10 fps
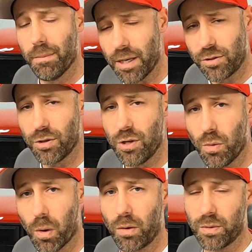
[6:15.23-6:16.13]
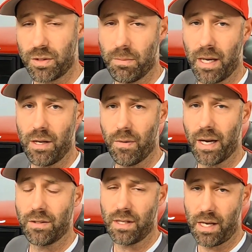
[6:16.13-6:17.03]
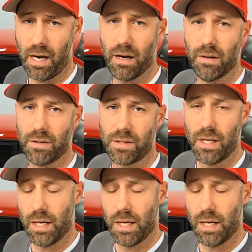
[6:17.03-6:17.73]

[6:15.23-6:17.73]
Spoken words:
Make sure you work with somebody who actually cares